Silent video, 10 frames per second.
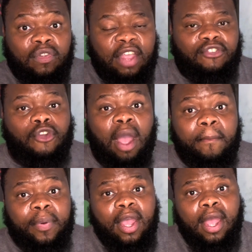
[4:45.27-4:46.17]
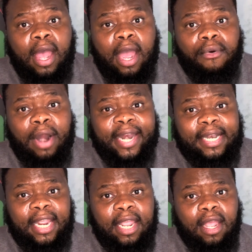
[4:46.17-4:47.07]
as Trump
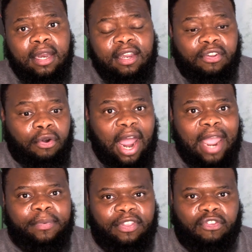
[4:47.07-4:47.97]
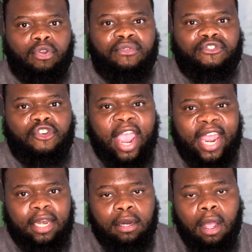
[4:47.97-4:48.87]
rightly described the sort of
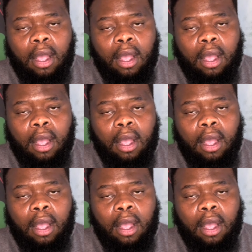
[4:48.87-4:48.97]
trend